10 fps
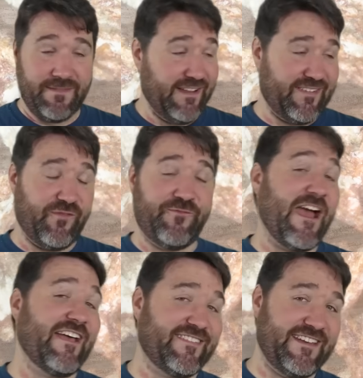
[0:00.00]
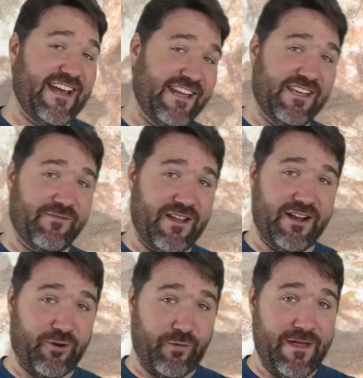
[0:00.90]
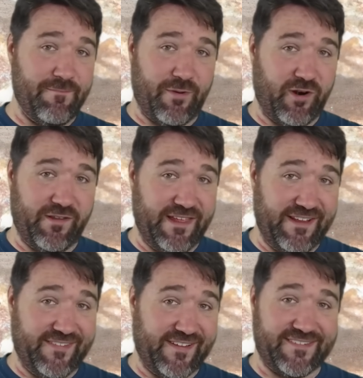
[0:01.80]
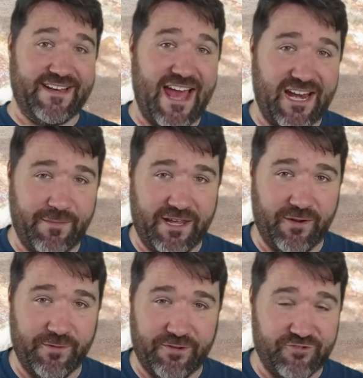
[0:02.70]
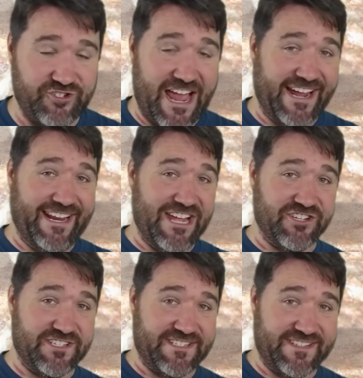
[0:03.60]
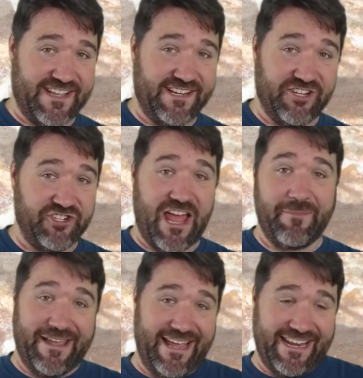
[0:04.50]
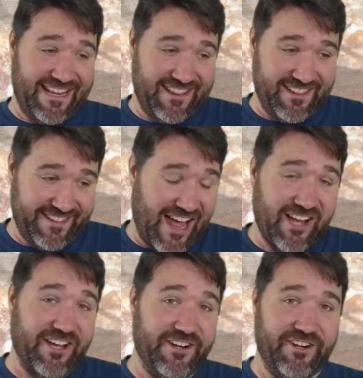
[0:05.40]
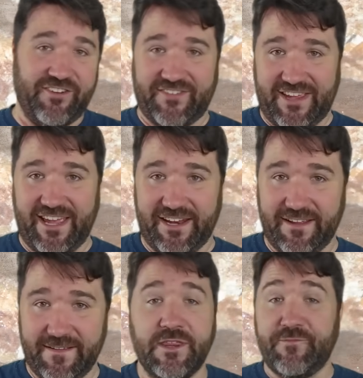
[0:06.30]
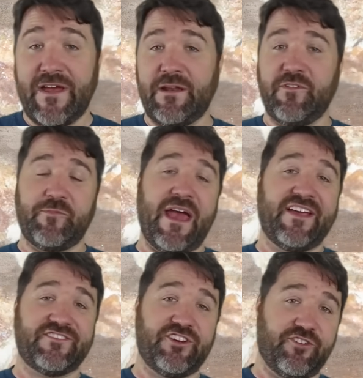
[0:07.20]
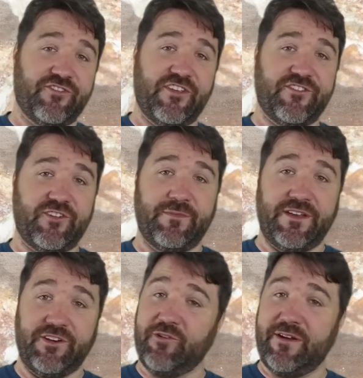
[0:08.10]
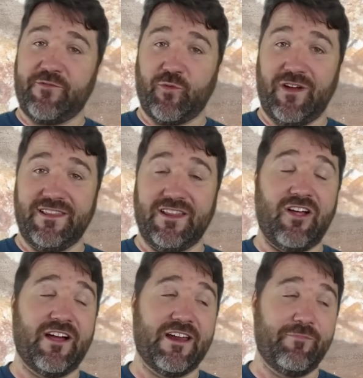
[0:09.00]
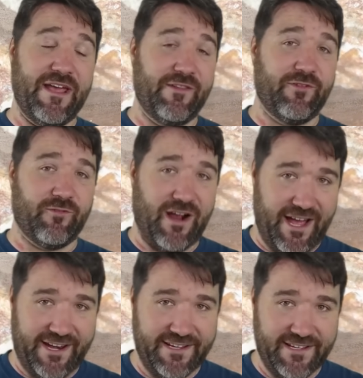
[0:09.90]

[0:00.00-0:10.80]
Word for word: It's a fascinating, if not grim, part of the insect's anatomy, with those jagged edges designed to jab in and lock onto your skin. The venom is passed into your system, and you're in for one long and painful ride.